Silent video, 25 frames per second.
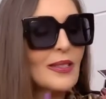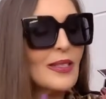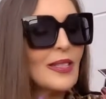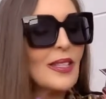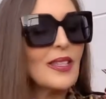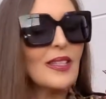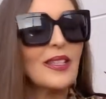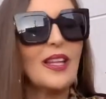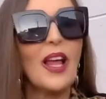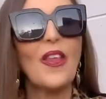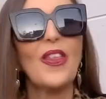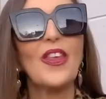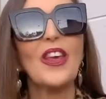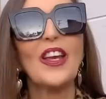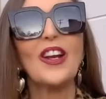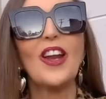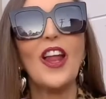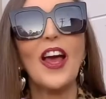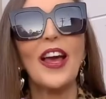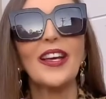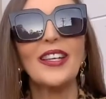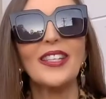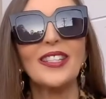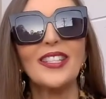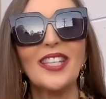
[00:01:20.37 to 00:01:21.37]
Nothing
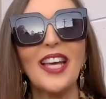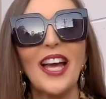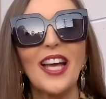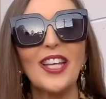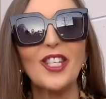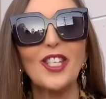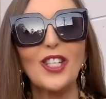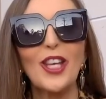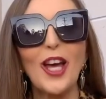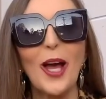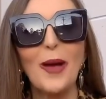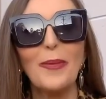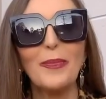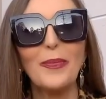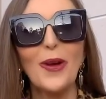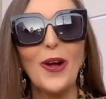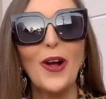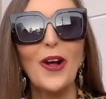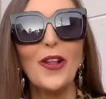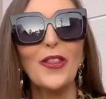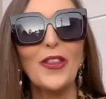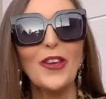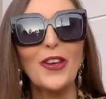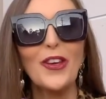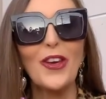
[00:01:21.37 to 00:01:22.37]
like a touch-up
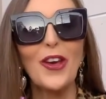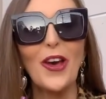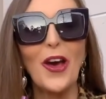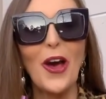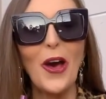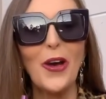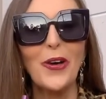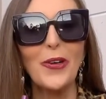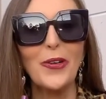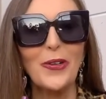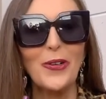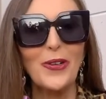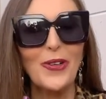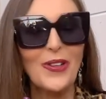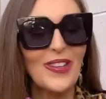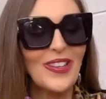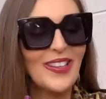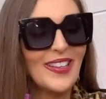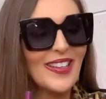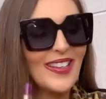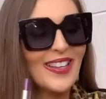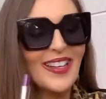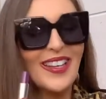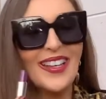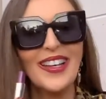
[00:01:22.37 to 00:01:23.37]
on the go
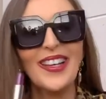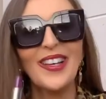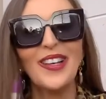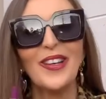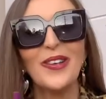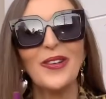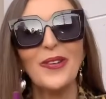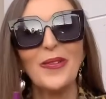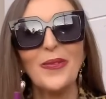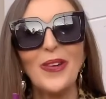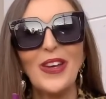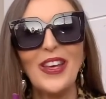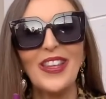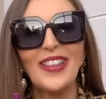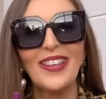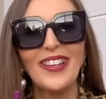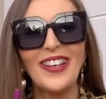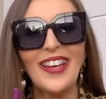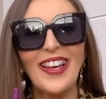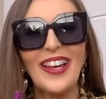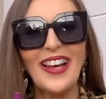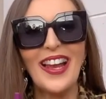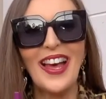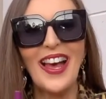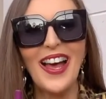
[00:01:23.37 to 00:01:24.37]
with
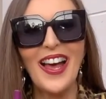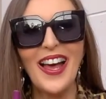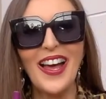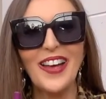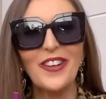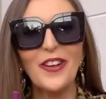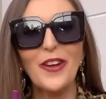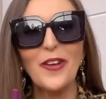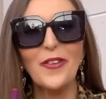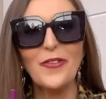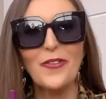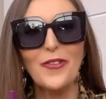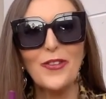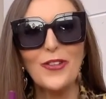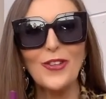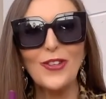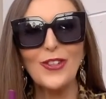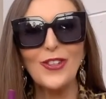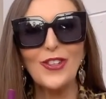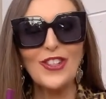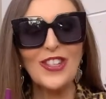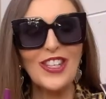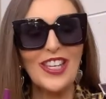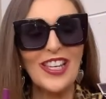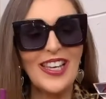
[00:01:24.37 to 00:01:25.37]
Guerlain
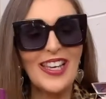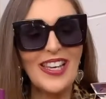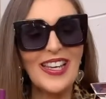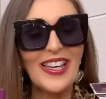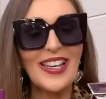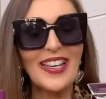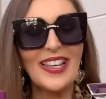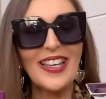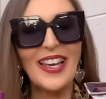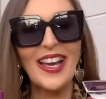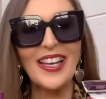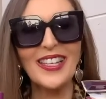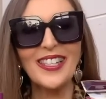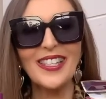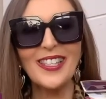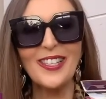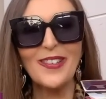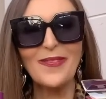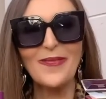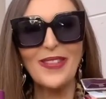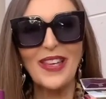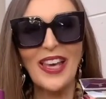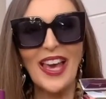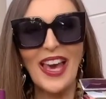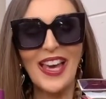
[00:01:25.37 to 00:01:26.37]
Rouge G
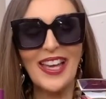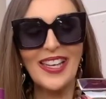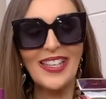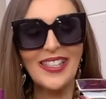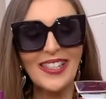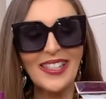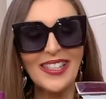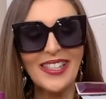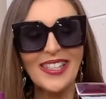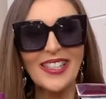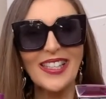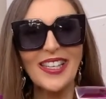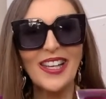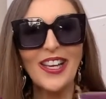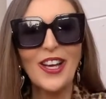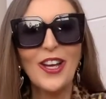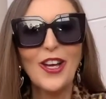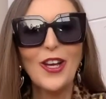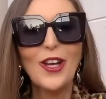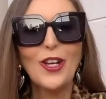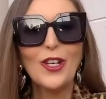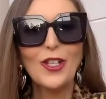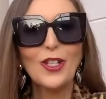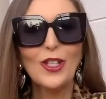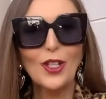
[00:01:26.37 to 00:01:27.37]
custom case
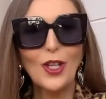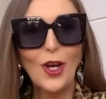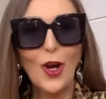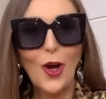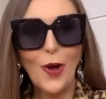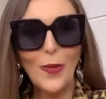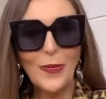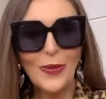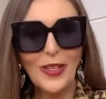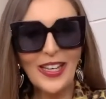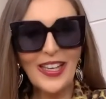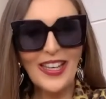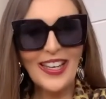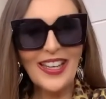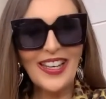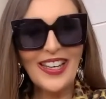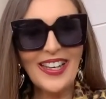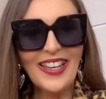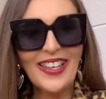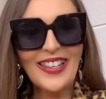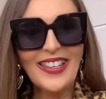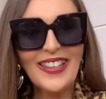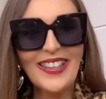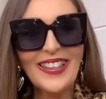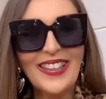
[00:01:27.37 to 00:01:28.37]

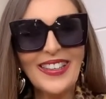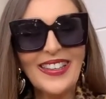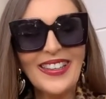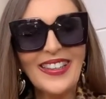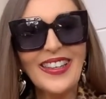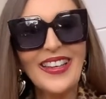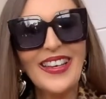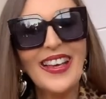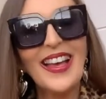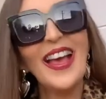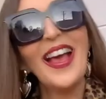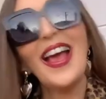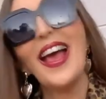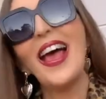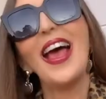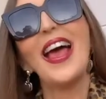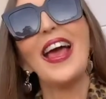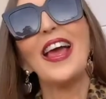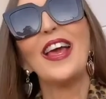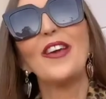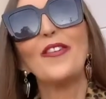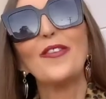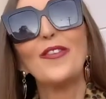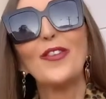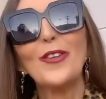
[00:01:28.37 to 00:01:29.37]
tourmaline.
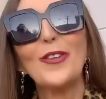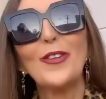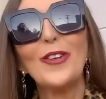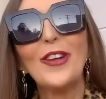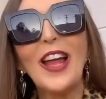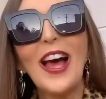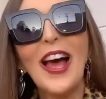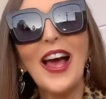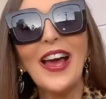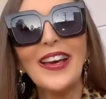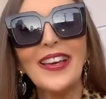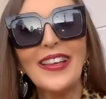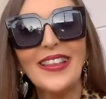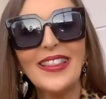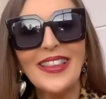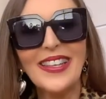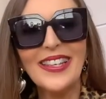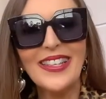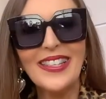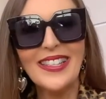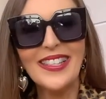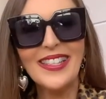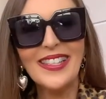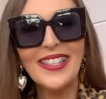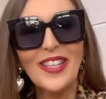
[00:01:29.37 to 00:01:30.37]
If you like
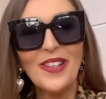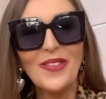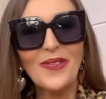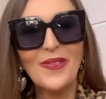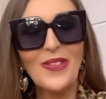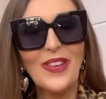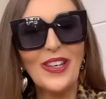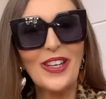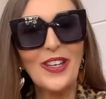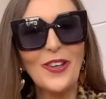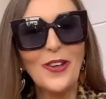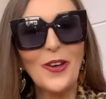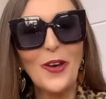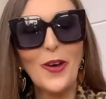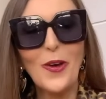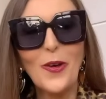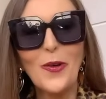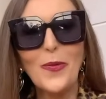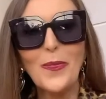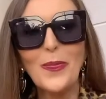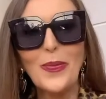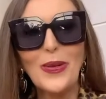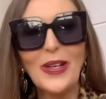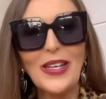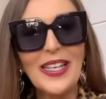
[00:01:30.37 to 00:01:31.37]
this video,
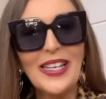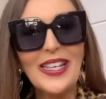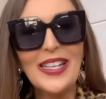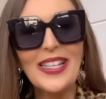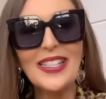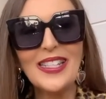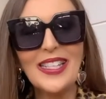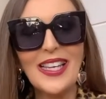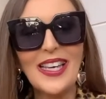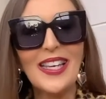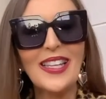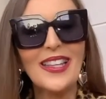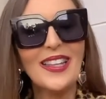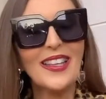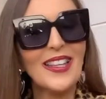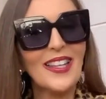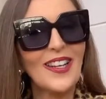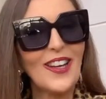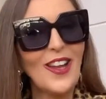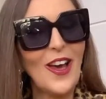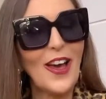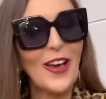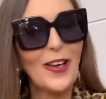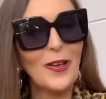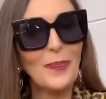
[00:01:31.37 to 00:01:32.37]
please hit the
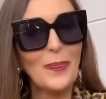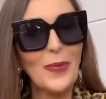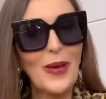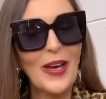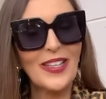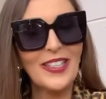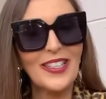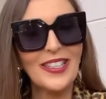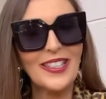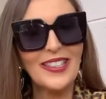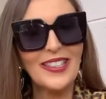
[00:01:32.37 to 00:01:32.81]
like button